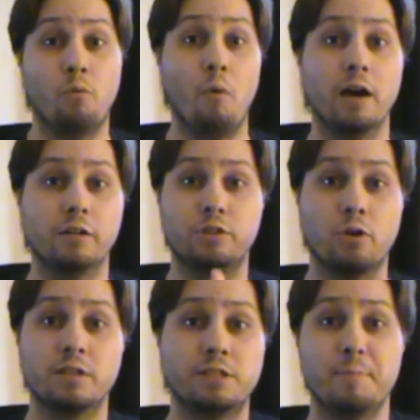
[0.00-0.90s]
Well,
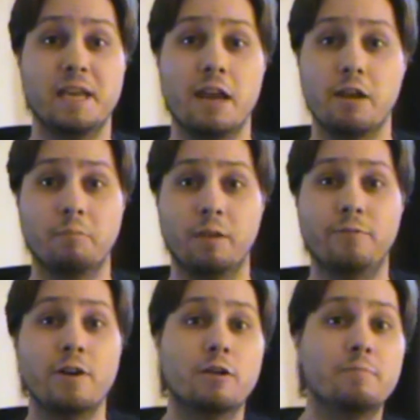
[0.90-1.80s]
towards the beginning of the
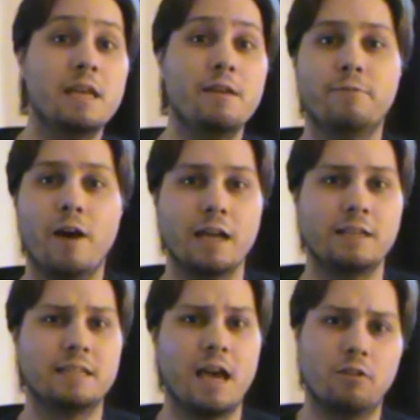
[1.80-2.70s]
film, he
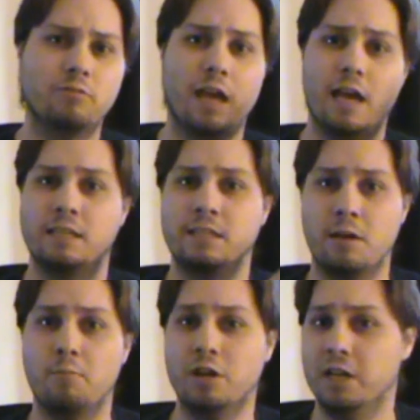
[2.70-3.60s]
finds out that
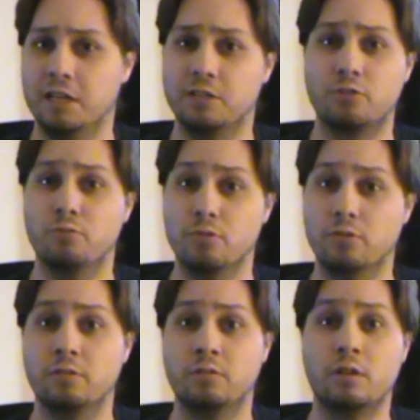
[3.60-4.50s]
someone in his
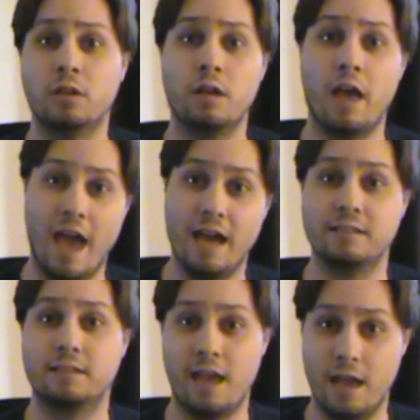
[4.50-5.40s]
school
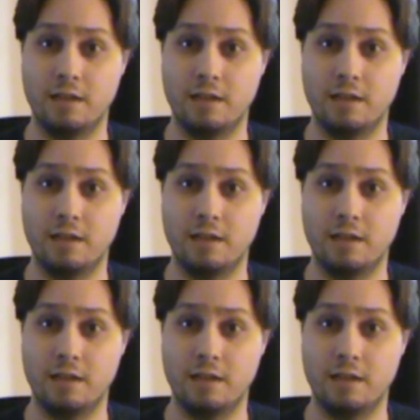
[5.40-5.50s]
has